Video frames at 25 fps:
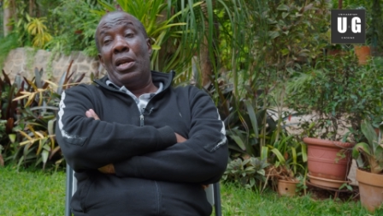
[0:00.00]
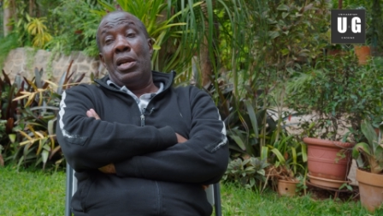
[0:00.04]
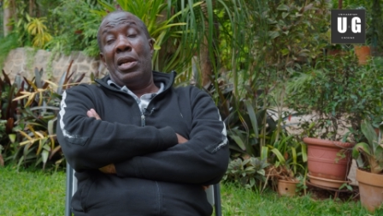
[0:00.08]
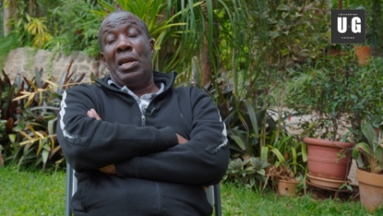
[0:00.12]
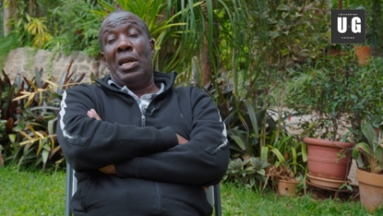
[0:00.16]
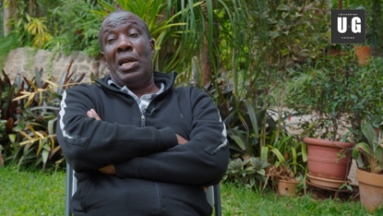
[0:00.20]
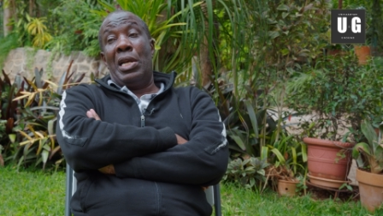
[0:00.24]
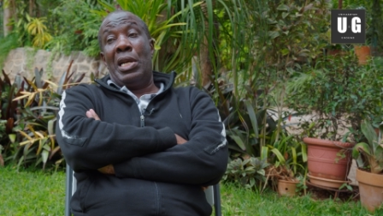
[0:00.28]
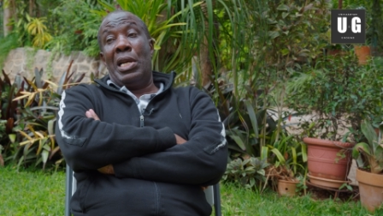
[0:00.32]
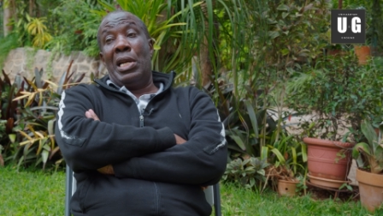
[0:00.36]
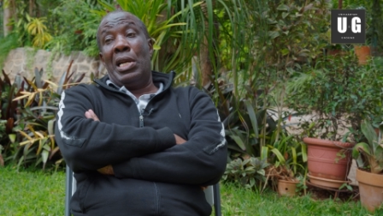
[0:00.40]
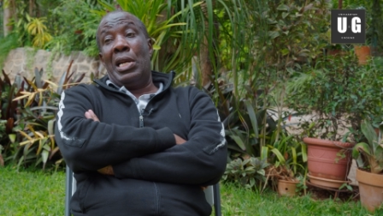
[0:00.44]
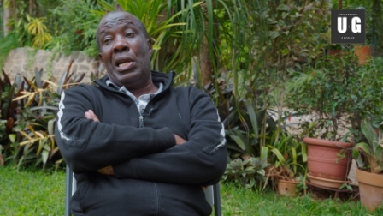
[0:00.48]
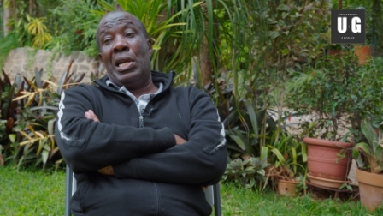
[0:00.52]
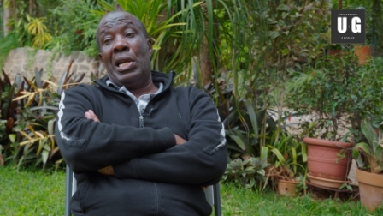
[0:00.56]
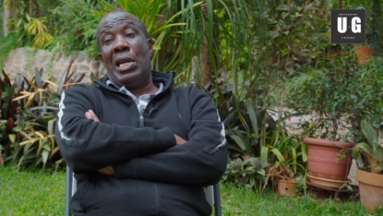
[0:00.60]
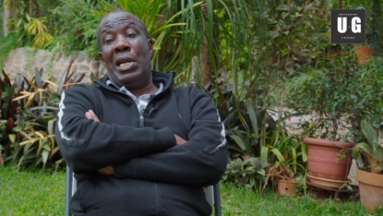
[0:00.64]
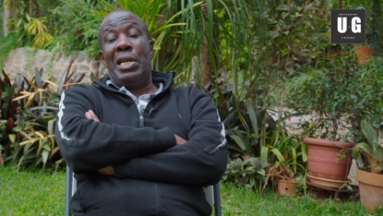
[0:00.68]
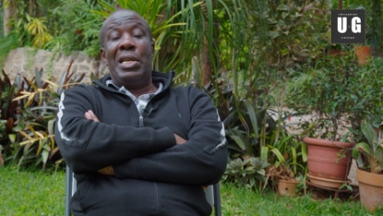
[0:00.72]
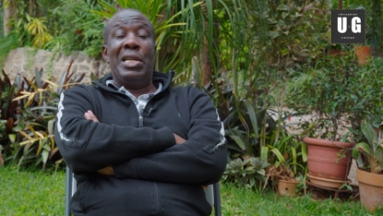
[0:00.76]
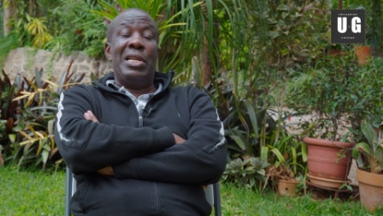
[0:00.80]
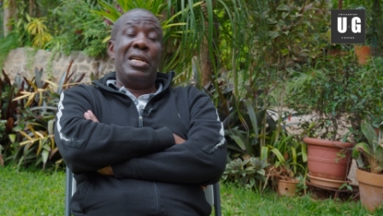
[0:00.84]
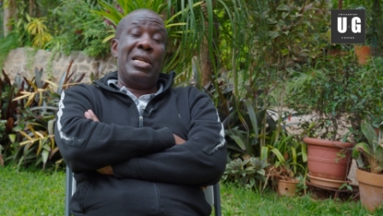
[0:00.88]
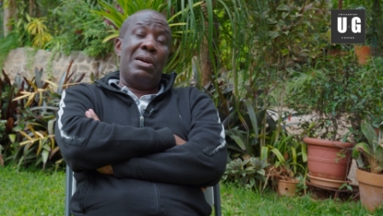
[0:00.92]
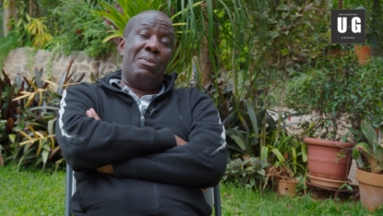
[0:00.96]

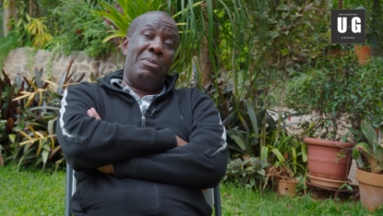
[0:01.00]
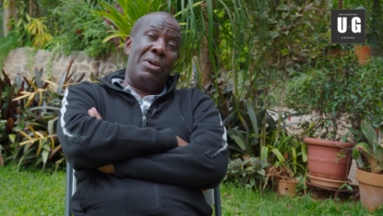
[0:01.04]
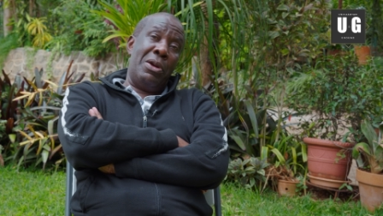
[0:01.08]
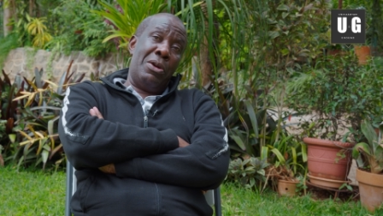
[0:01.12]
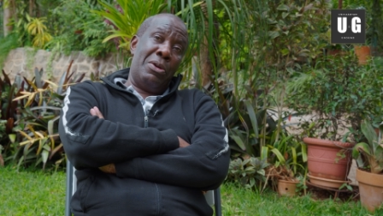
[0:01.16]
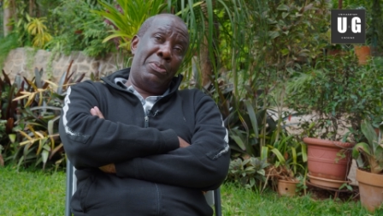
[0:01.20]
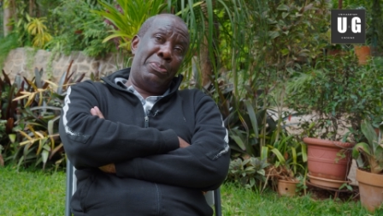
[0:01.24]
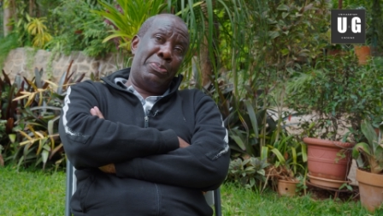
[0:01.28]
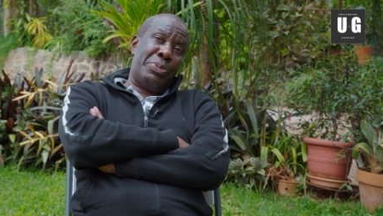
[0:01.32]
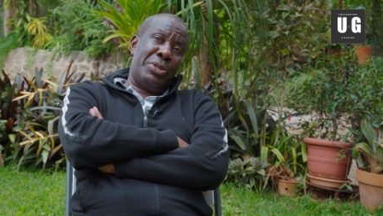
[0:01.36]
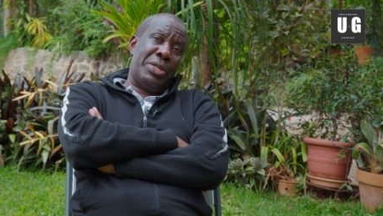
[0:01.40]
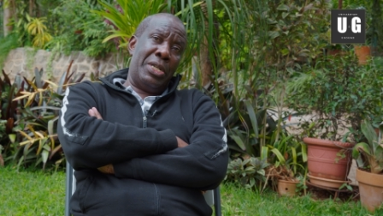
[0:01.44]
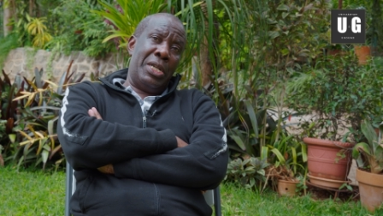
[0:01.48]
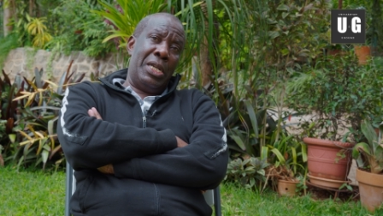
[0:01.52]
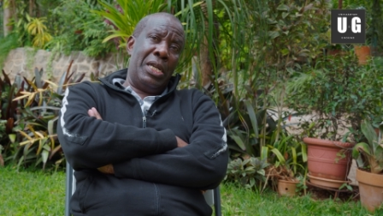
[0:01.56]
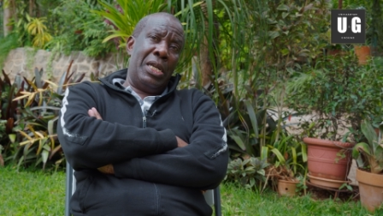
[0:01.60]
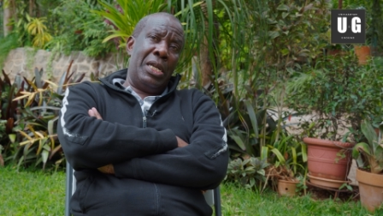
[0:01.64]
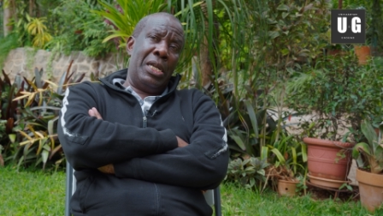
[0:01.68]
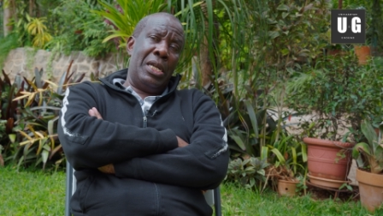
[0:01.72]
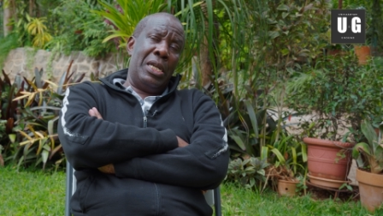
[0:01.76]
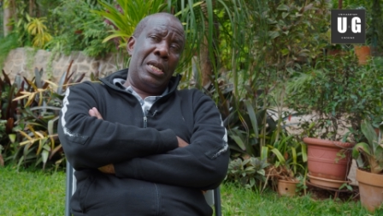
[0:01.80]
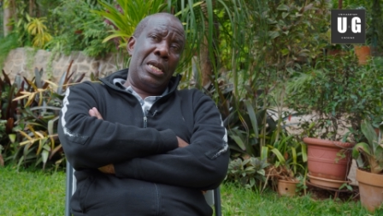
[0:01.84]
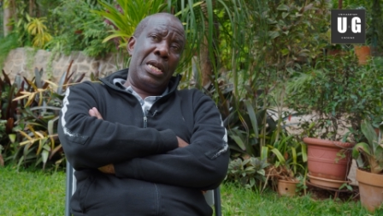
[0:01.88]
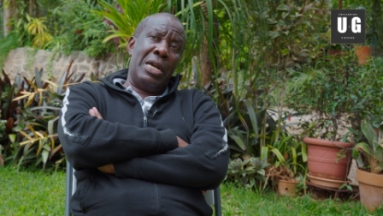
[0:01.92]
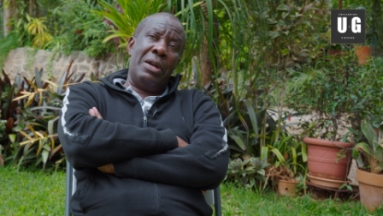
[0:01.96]
I need a
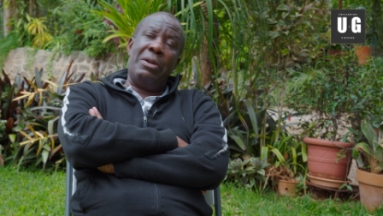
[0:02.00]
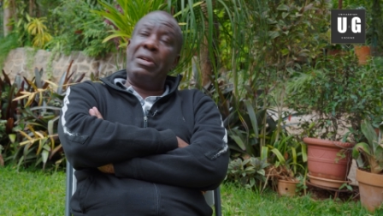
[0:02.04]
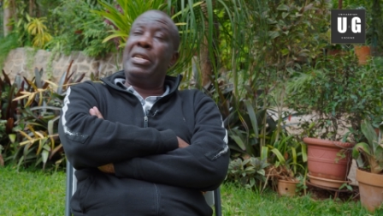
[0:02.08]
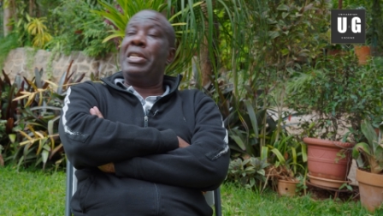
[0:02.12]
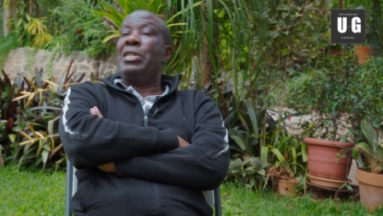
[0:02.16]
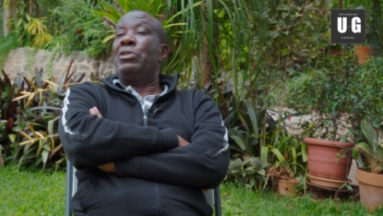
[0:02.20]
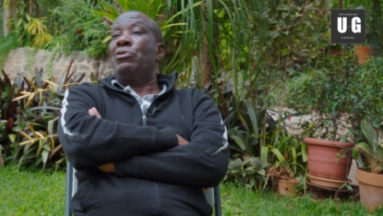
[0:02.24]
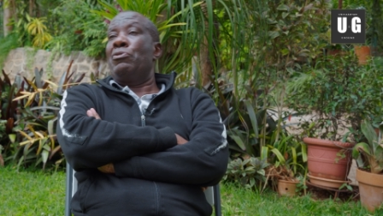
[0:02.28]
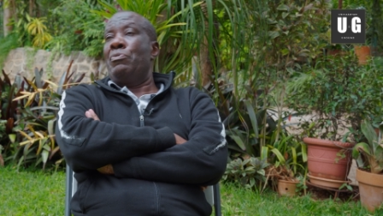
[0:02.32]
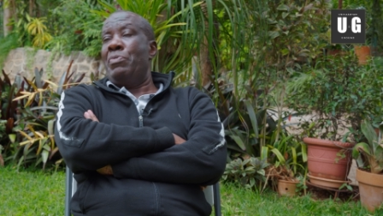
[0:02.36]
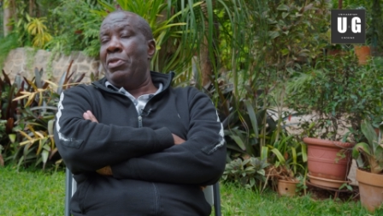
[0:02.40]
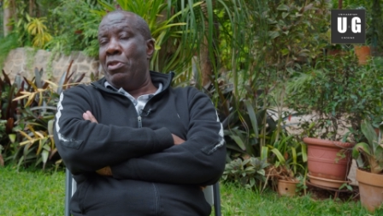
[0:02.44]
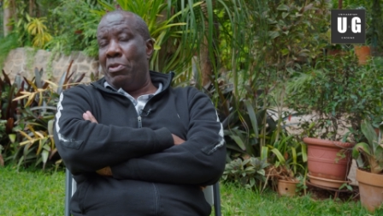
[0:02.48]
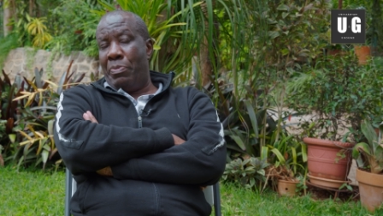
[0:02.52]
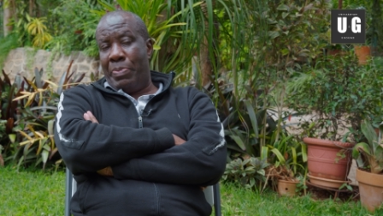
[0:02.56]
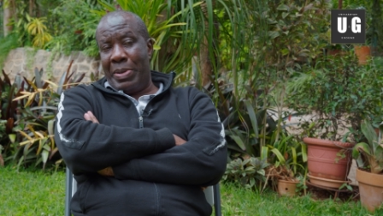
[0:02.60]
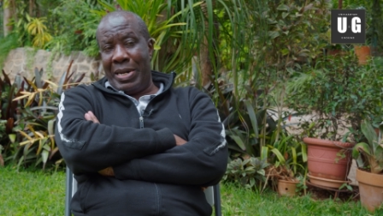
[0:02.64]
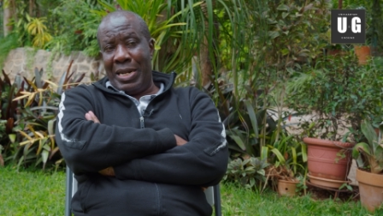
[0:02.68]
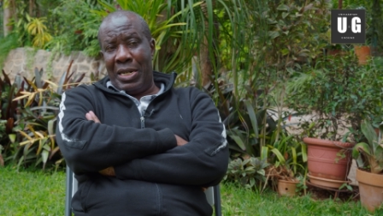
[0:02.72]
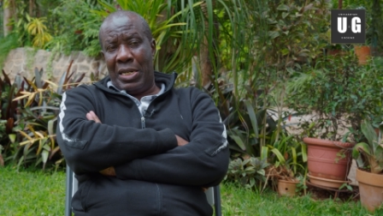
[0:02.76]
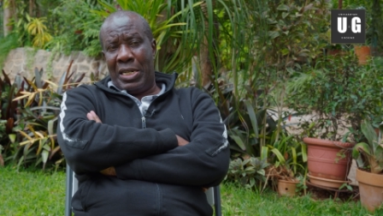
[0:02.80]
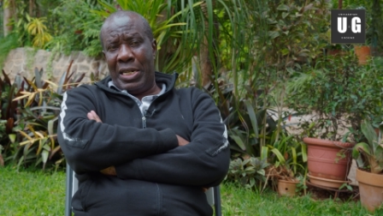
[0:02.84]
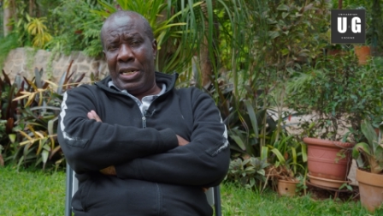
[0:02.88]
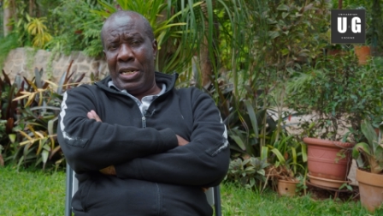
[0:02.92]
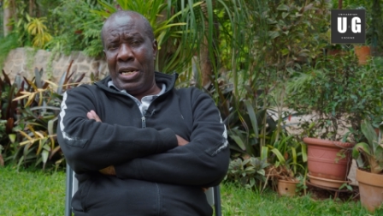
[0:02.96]
biopsy. I need to be
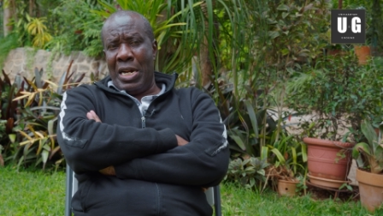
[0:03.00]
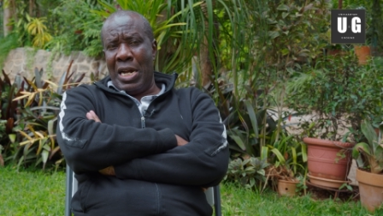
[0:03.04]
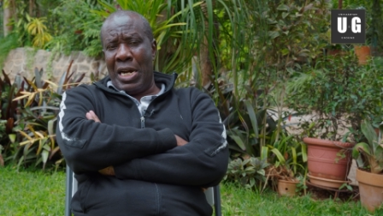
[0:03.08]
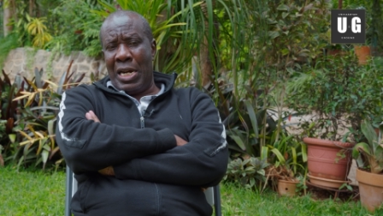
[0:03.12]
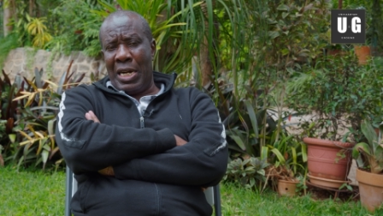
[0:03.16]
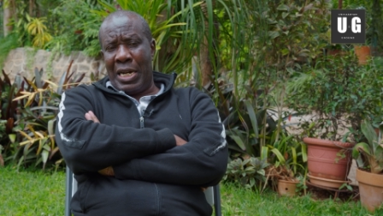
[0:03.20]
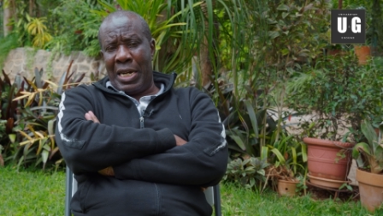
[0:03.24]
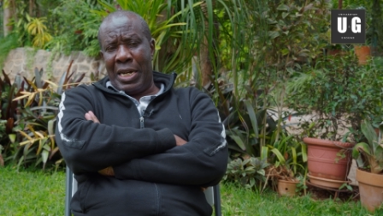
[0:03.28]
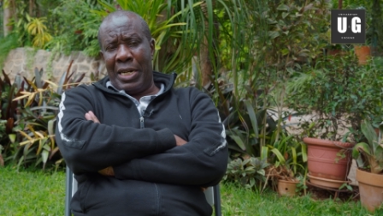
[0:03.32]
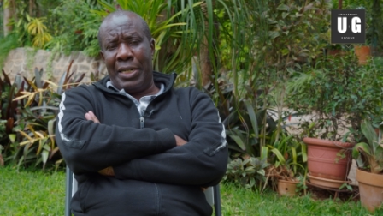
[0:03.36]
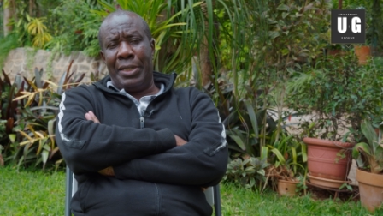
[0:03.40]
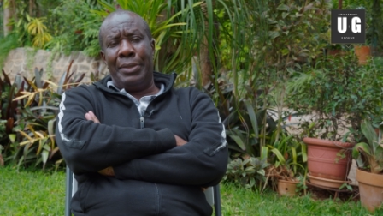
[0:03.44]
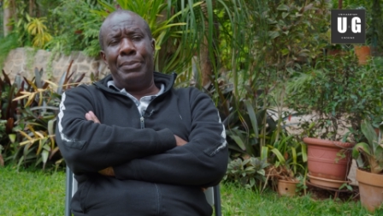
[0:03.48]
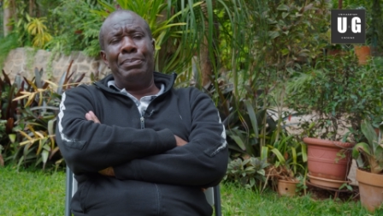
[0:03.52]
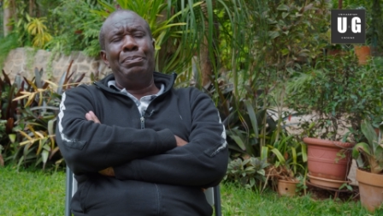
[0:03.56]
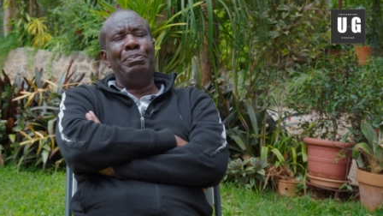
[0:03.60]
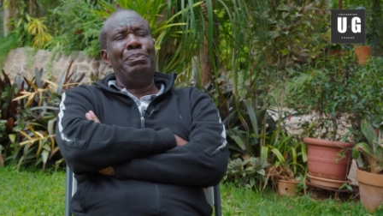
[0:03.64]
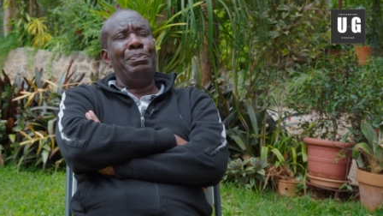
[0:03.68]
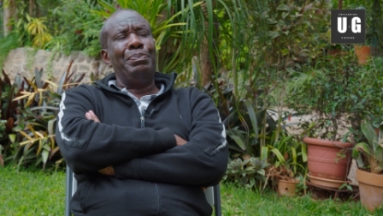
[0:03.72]
operated in Aga Khan.